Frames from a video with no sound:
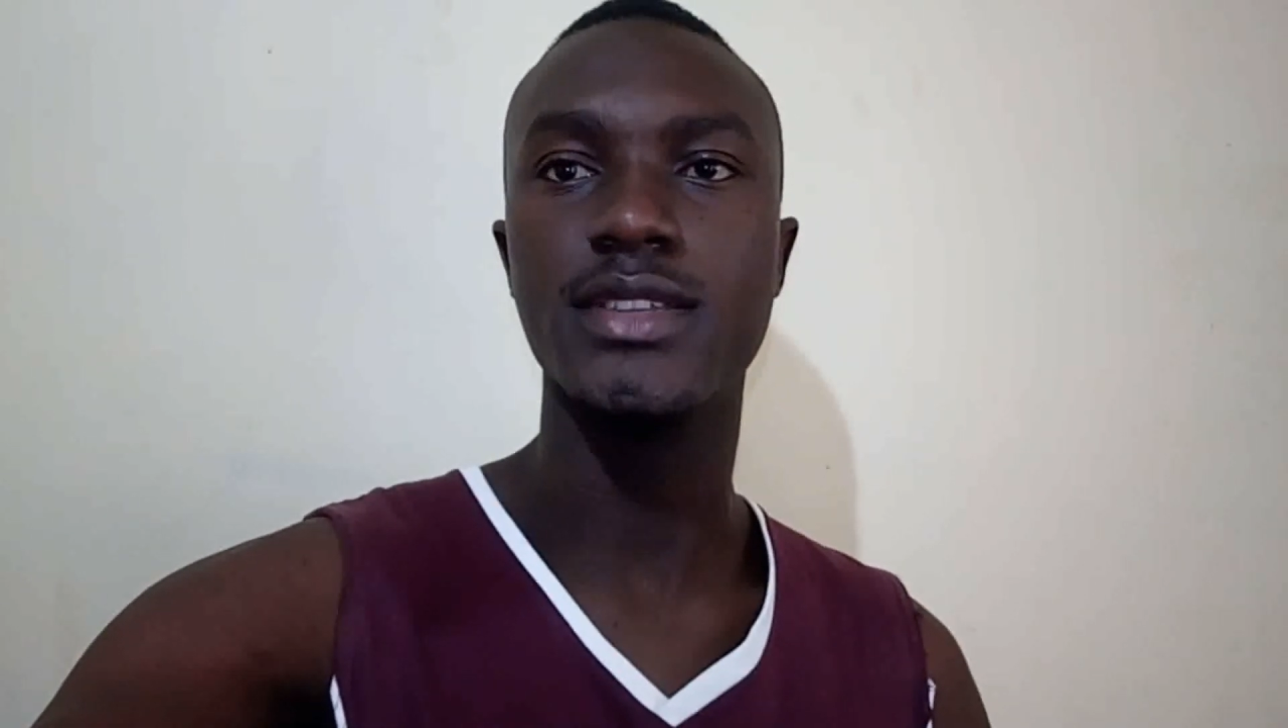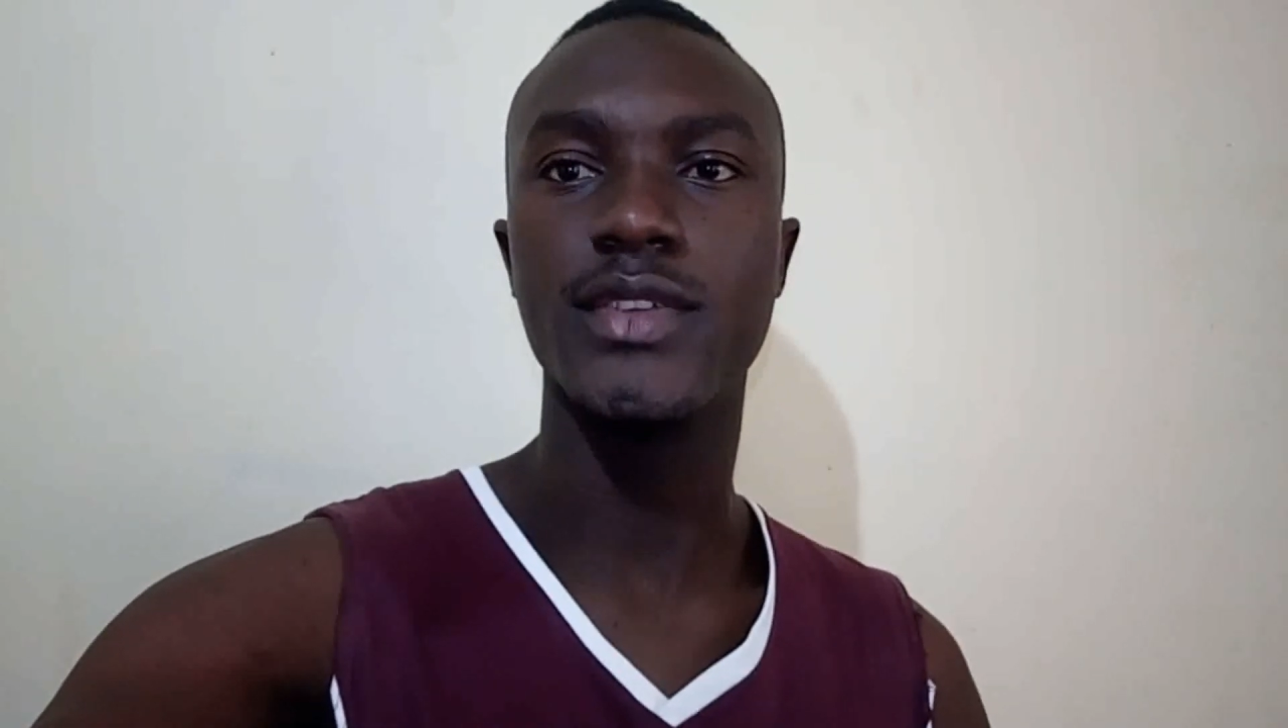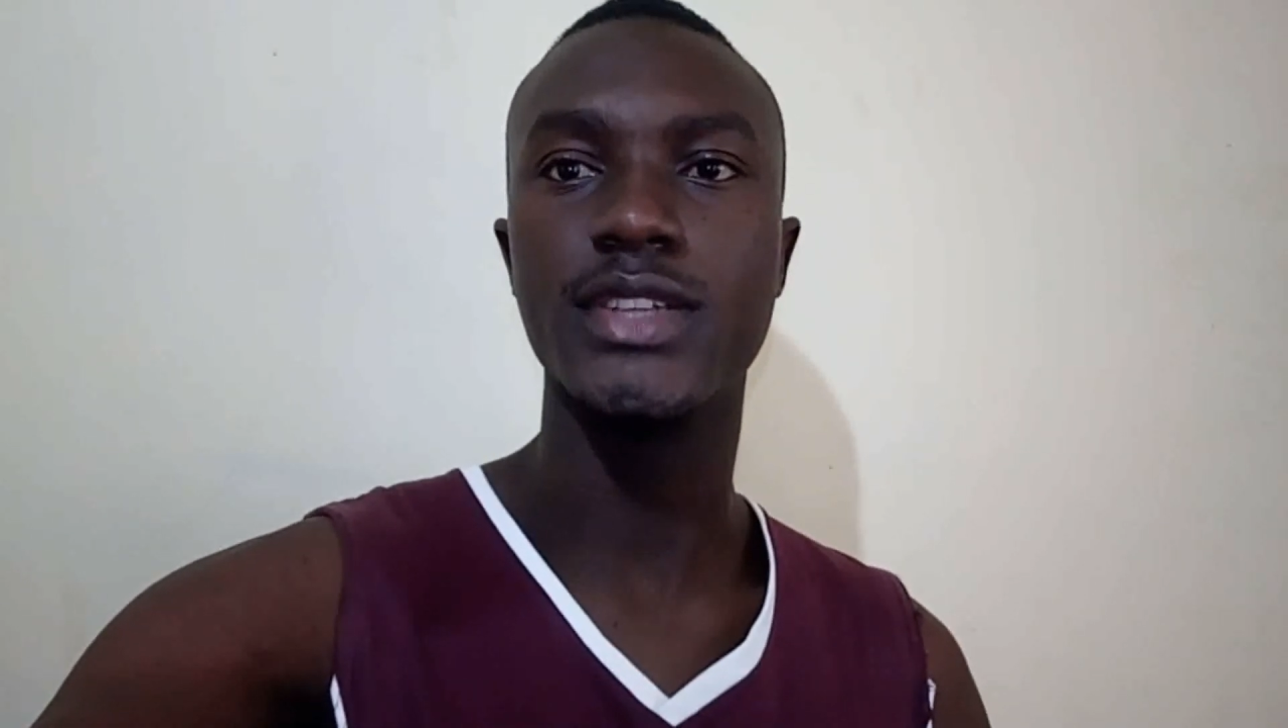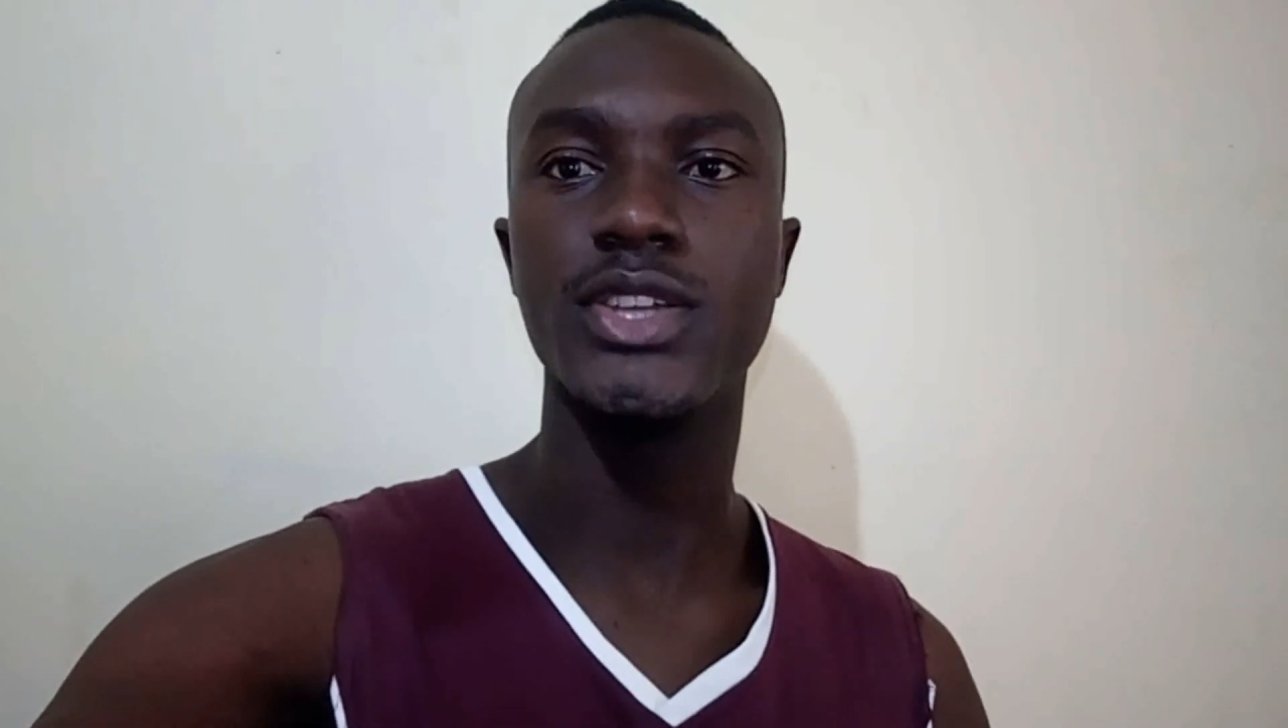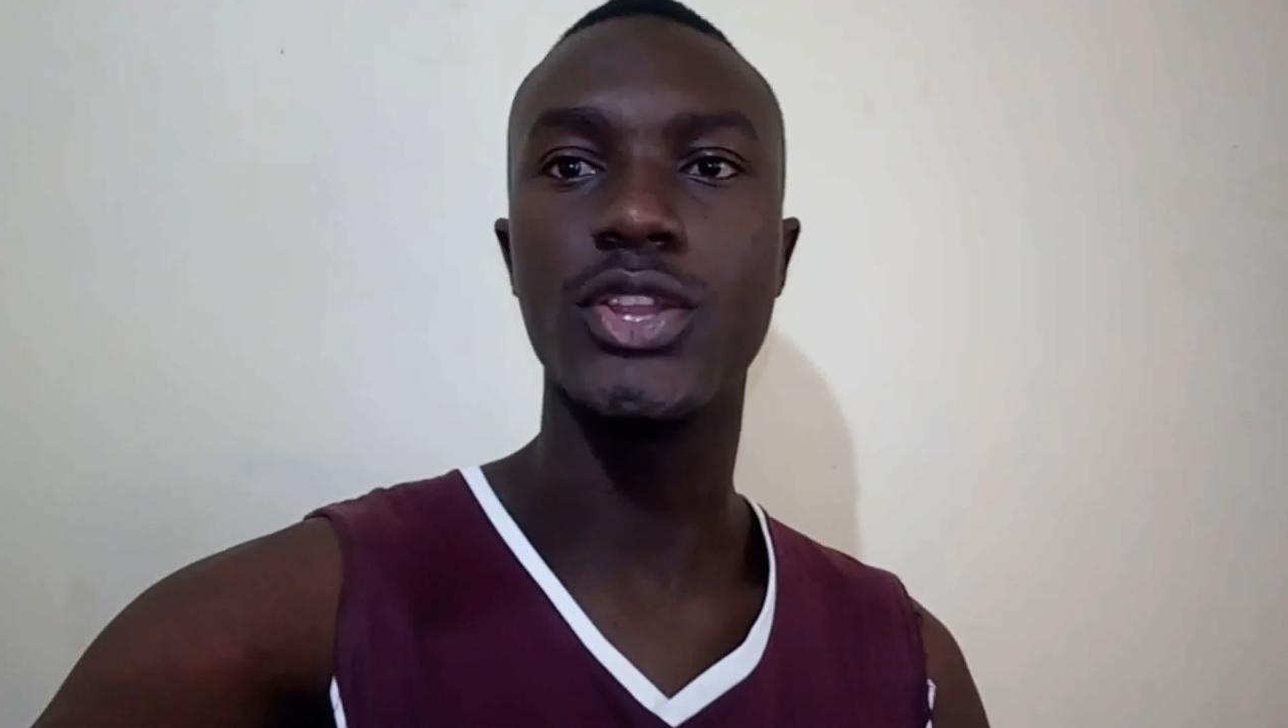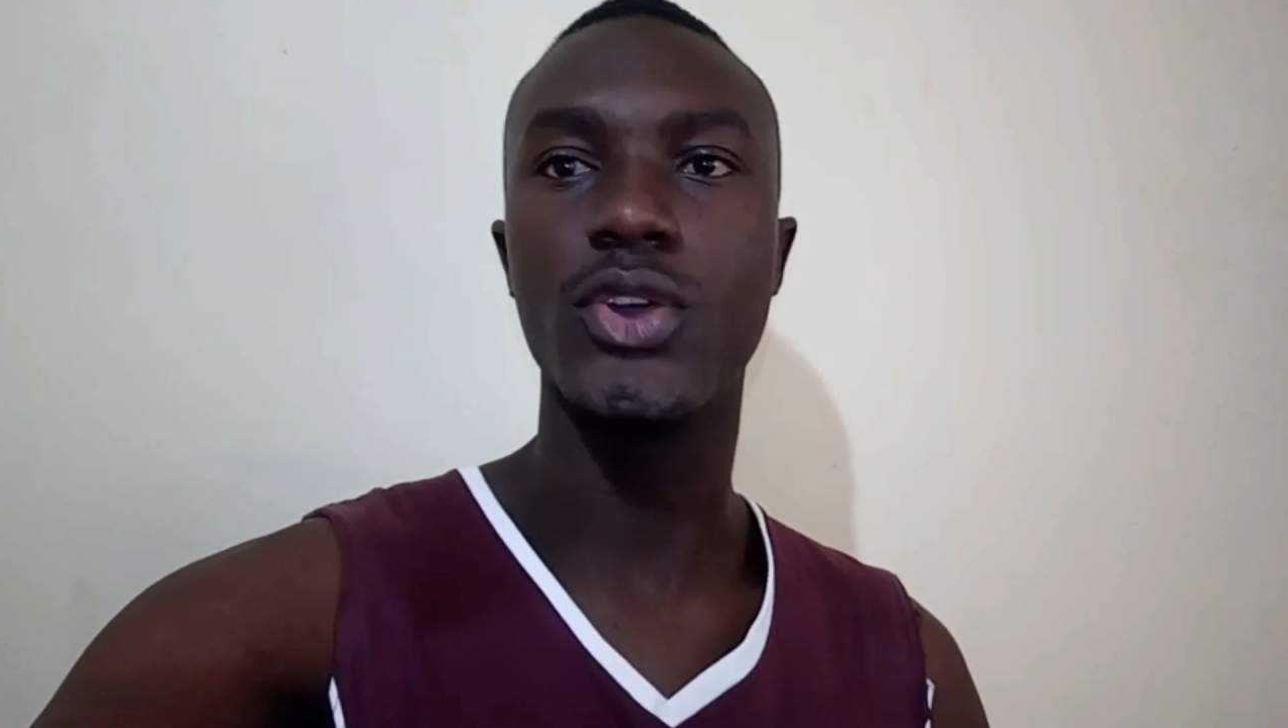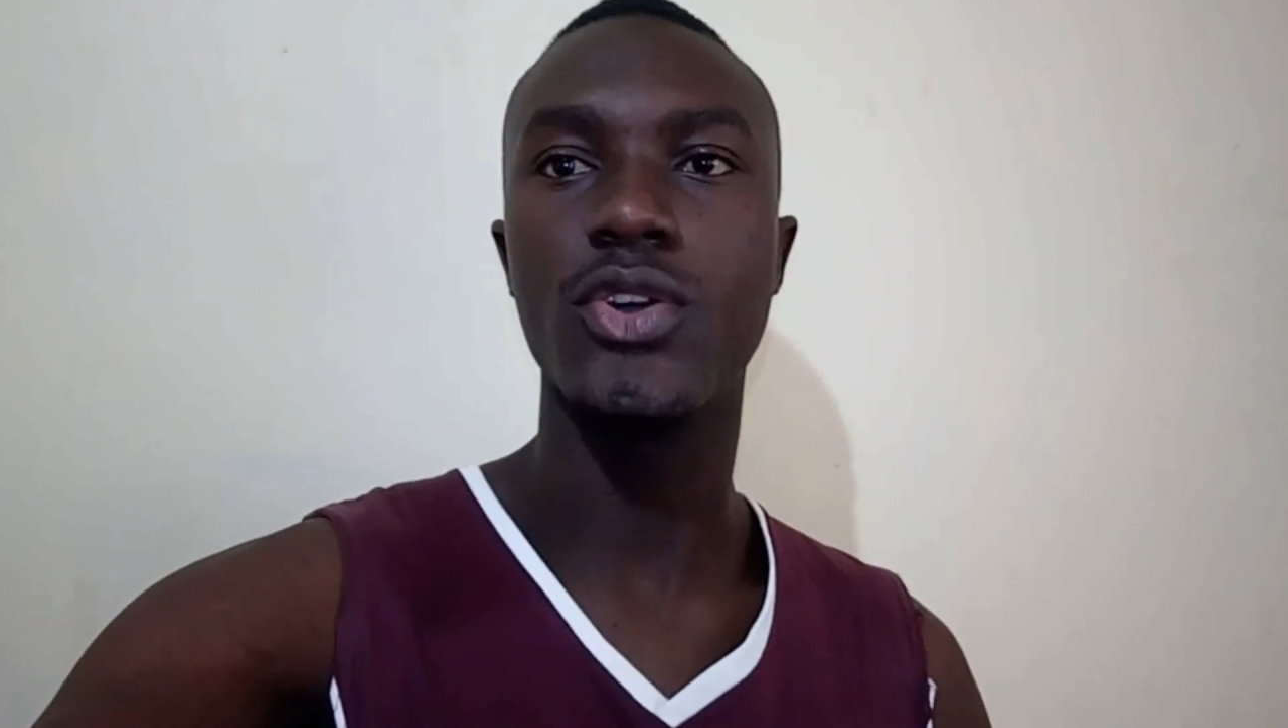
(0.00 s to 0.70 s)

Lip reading: notification